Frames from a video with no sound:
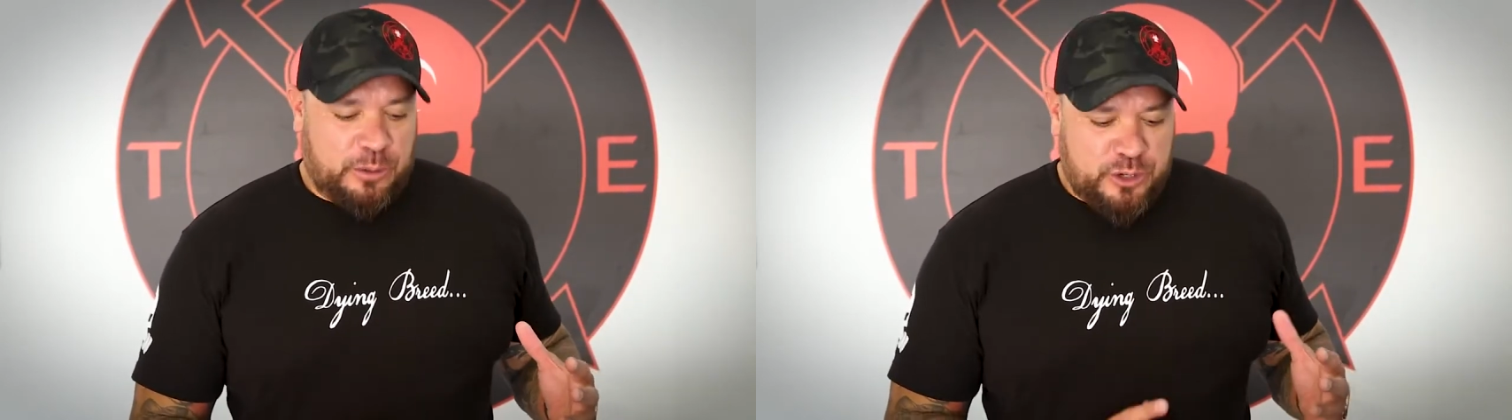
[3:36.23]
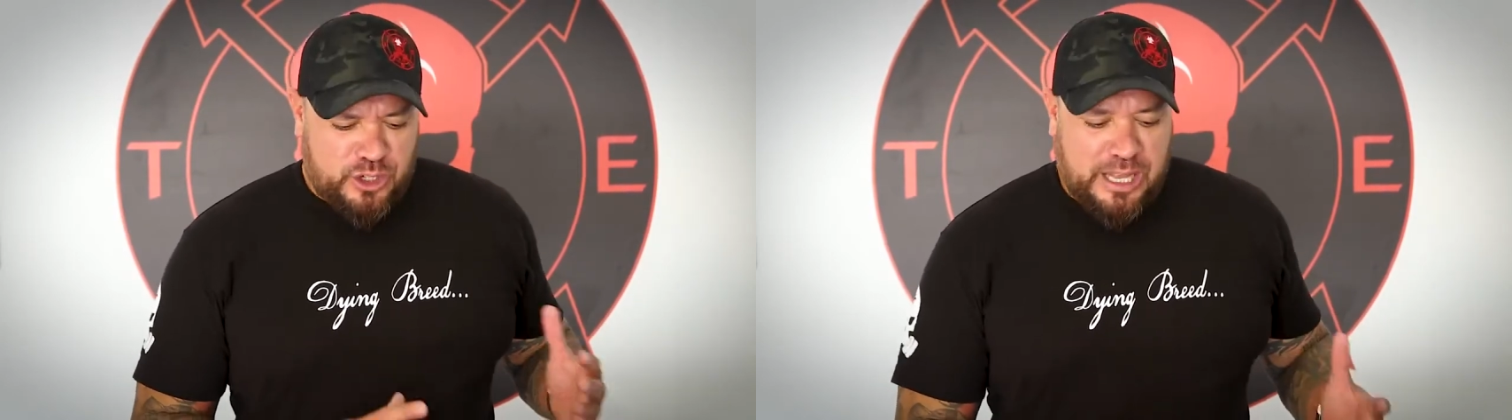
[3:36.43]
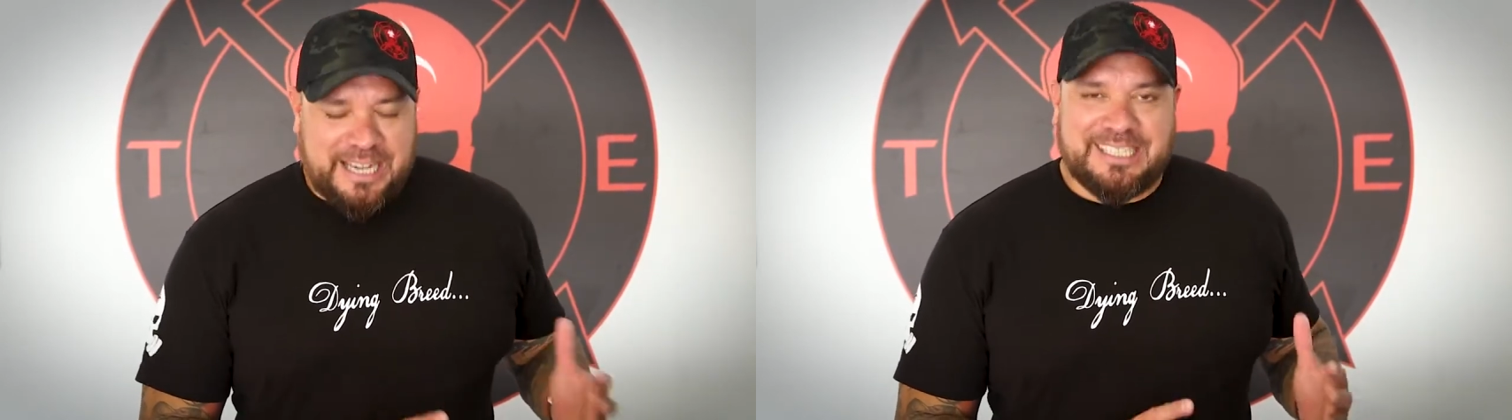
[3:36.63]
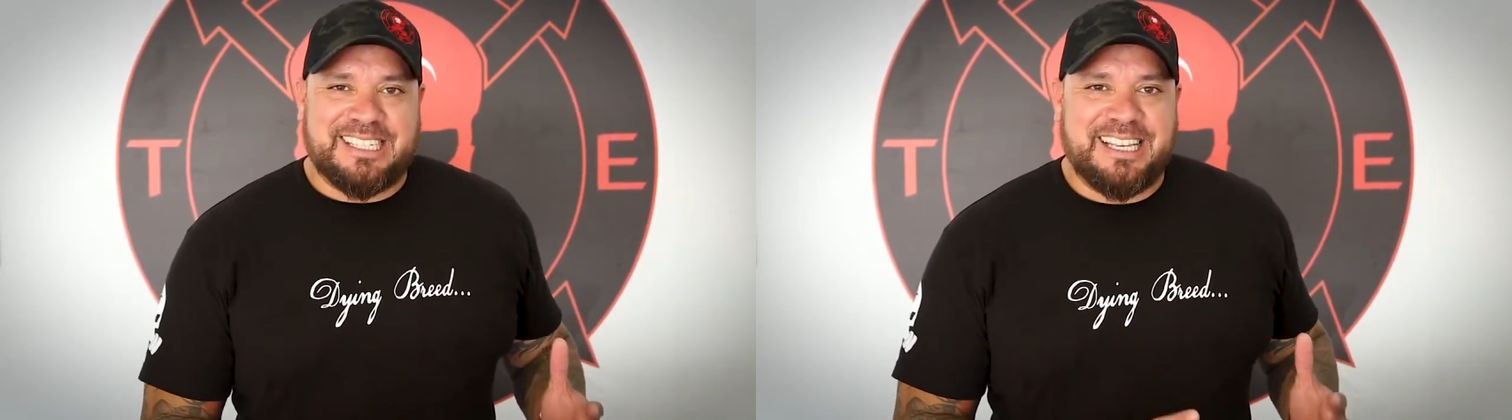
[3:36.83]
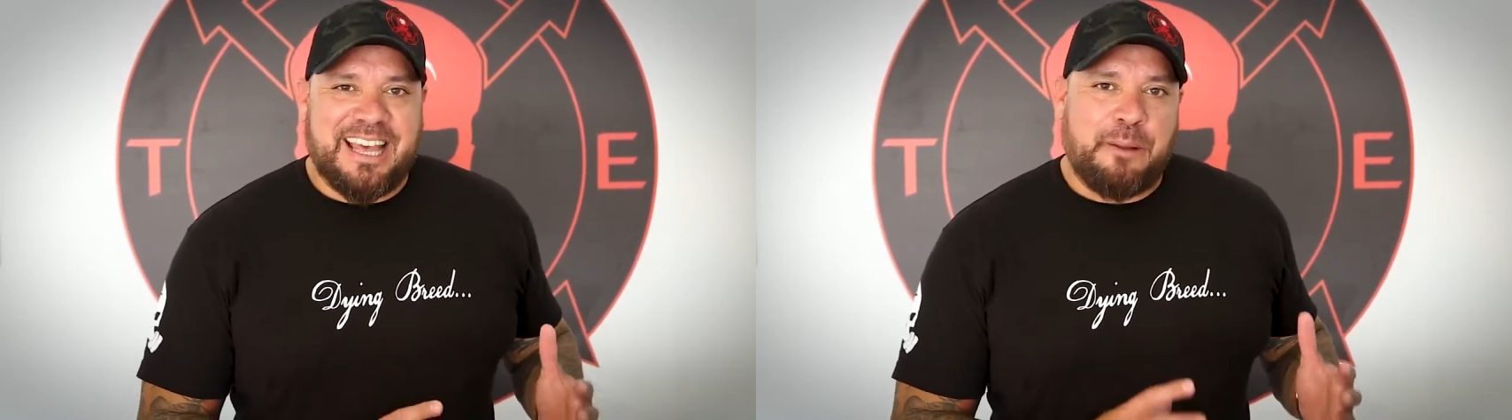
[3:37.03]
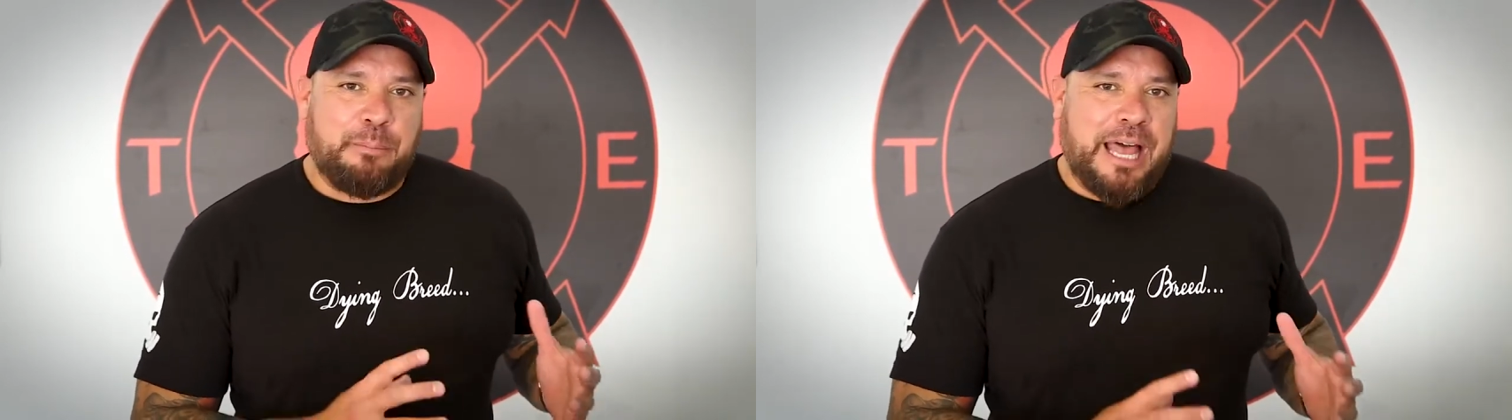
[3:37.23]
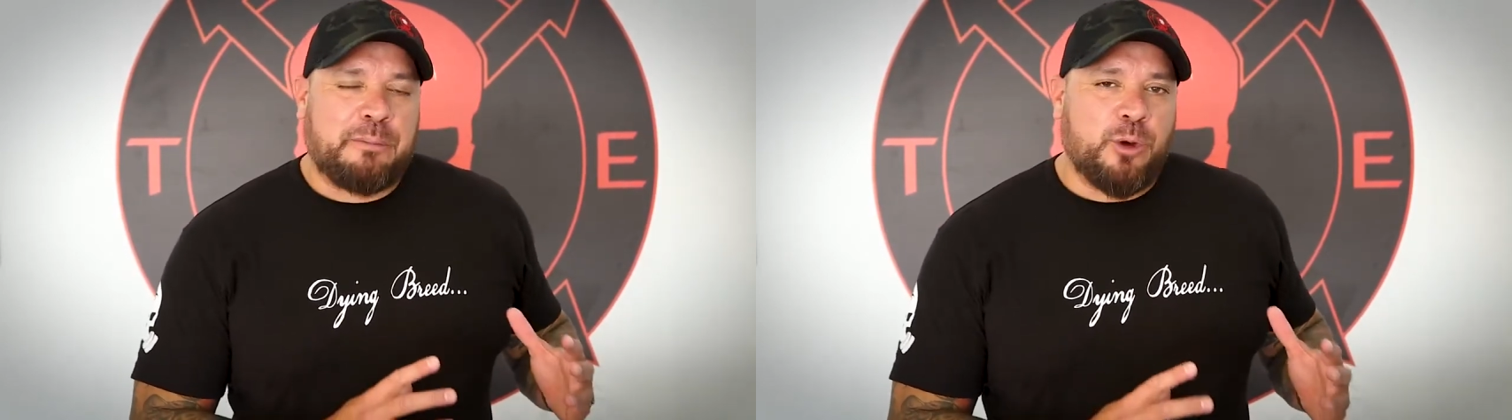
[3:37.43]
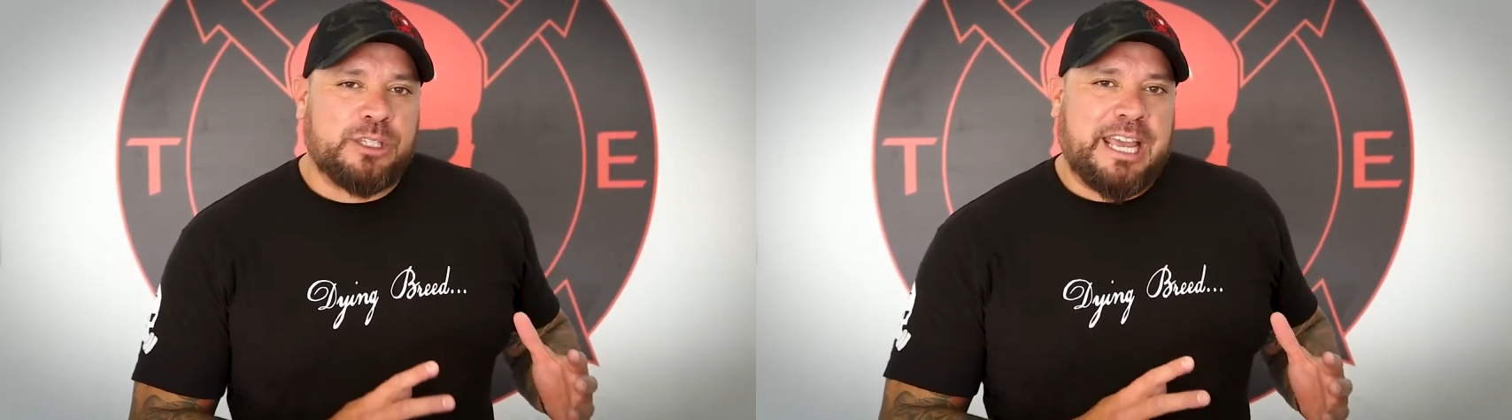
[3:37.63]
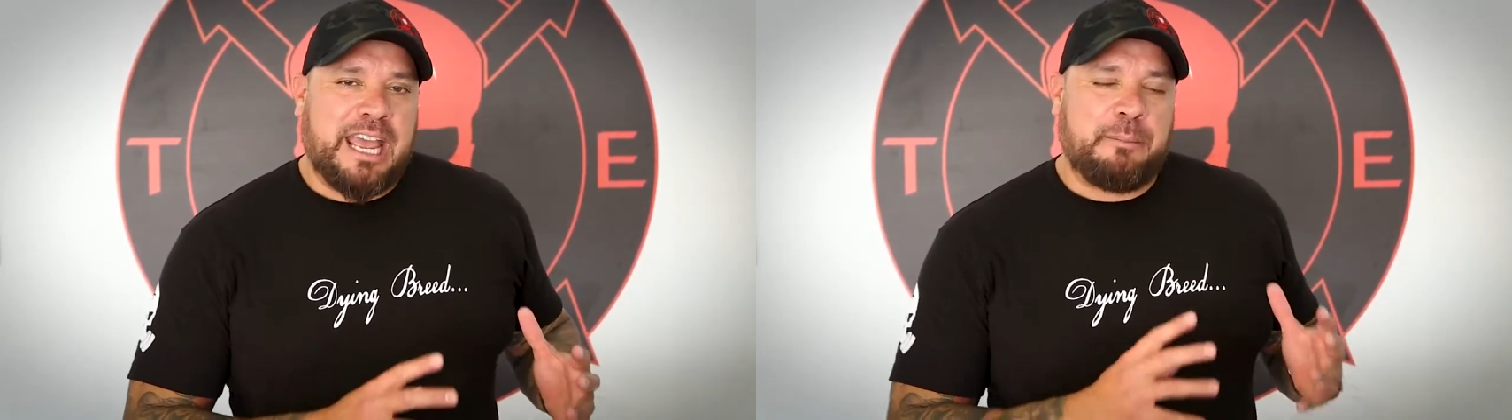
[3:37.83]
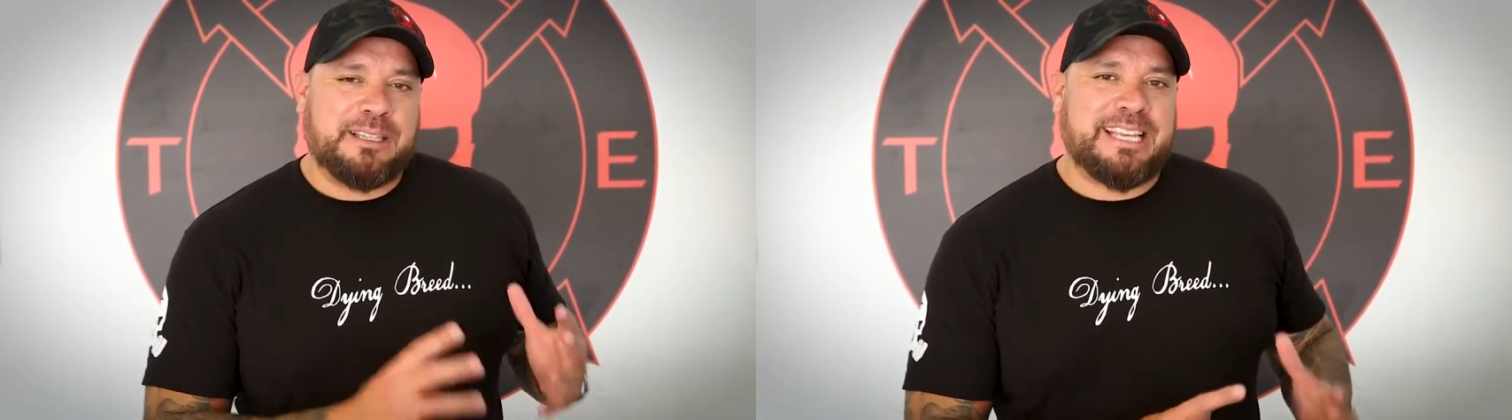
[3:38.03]
So I'm just glad to see that black
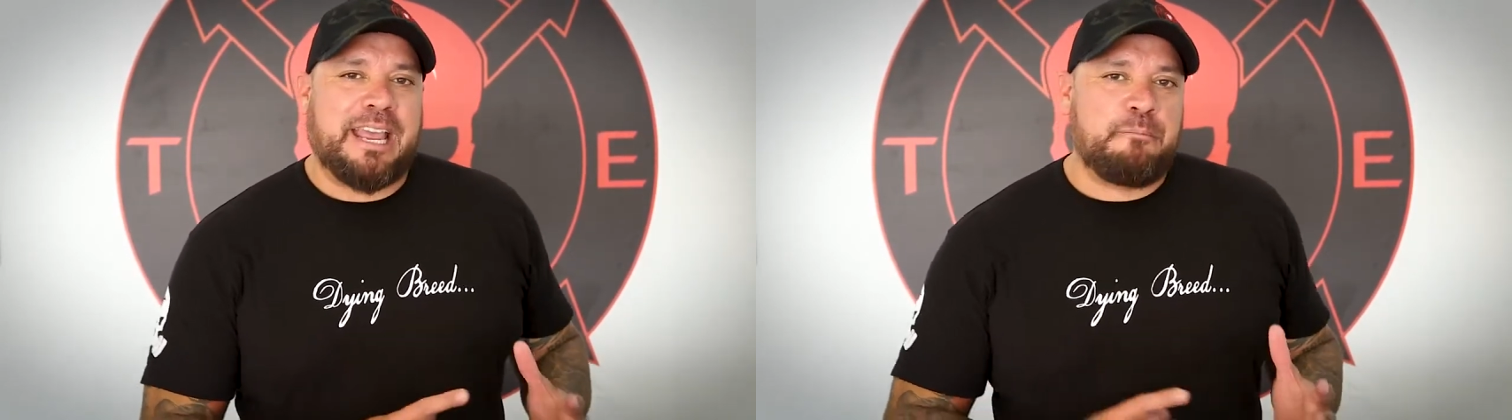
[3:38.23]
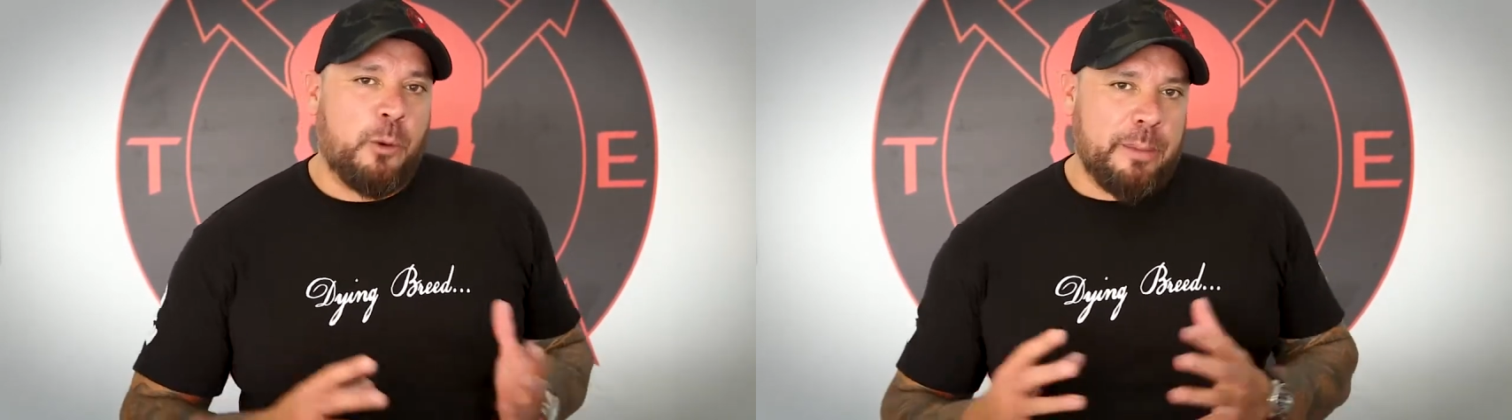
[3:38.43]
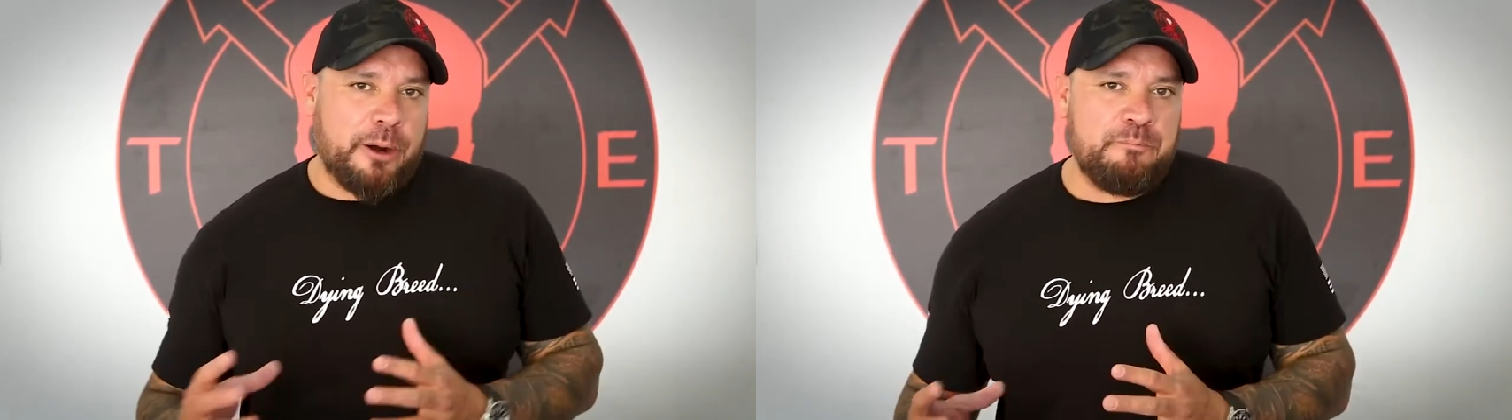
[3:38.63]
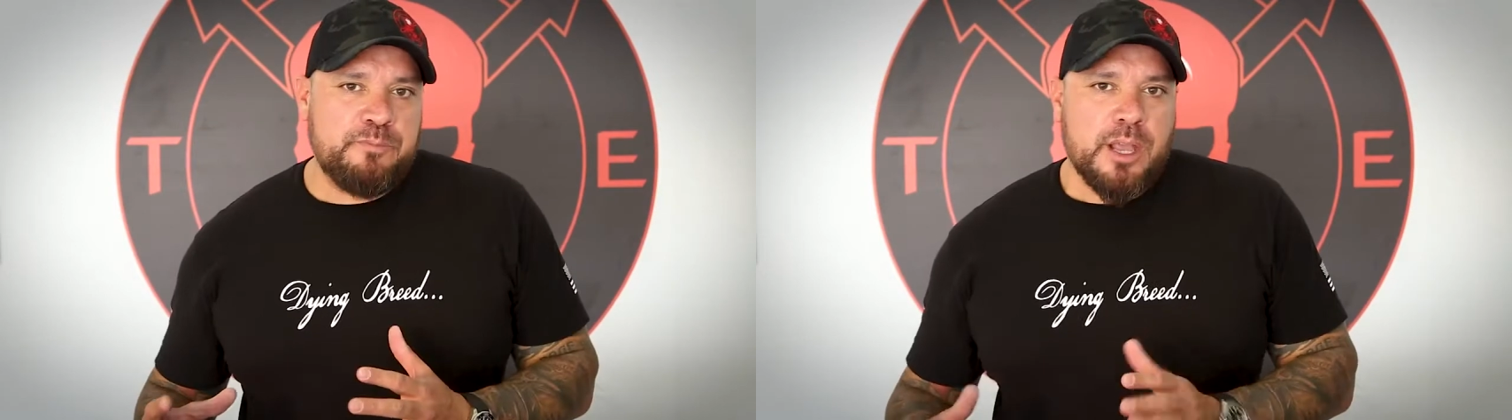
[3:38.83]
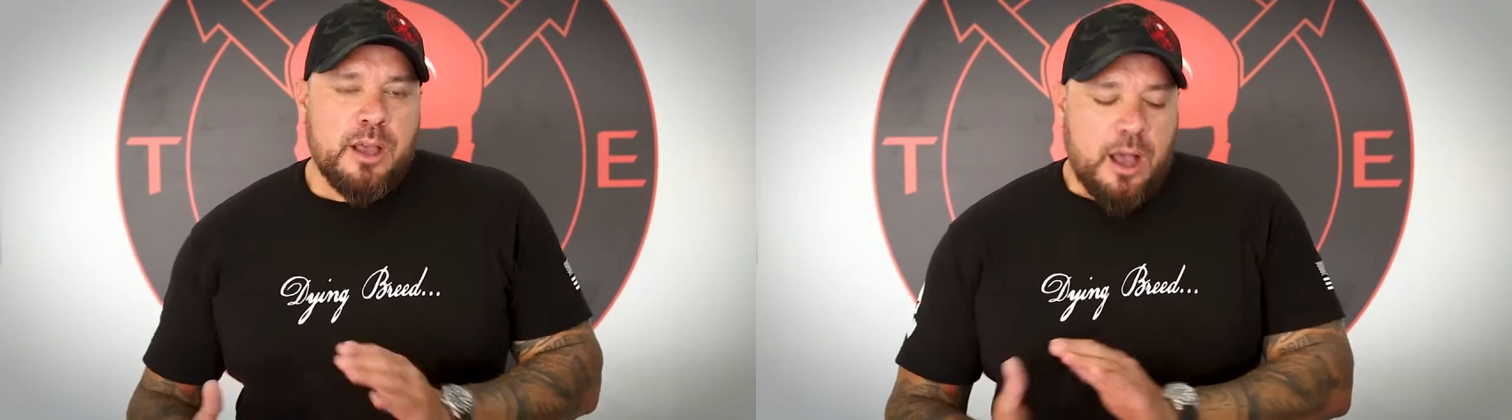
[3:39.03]
multicam has gained momentum.